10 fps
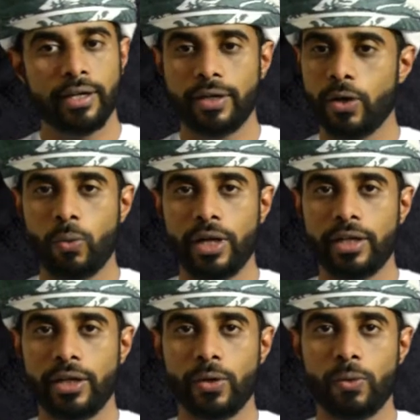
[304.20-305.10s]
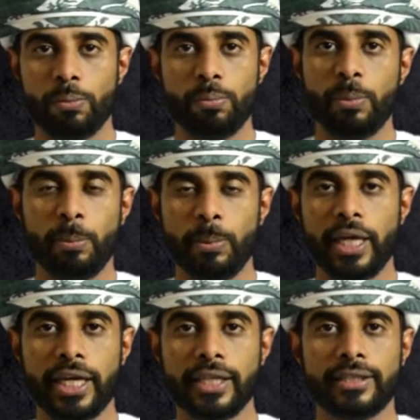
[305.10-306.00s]
no one
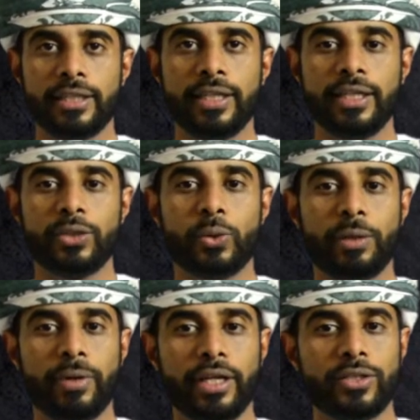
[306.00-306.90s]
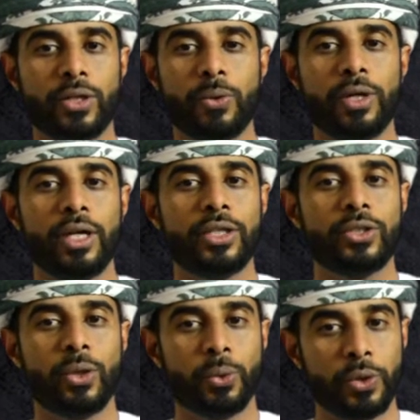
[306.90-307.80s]
make it to remain. So
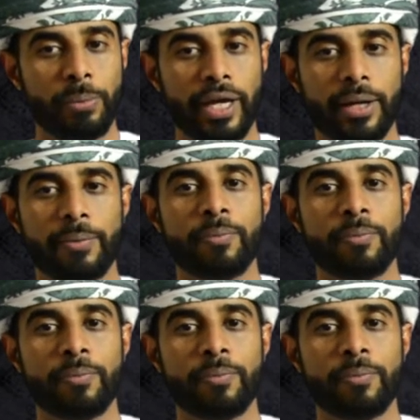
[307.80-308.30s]
remain.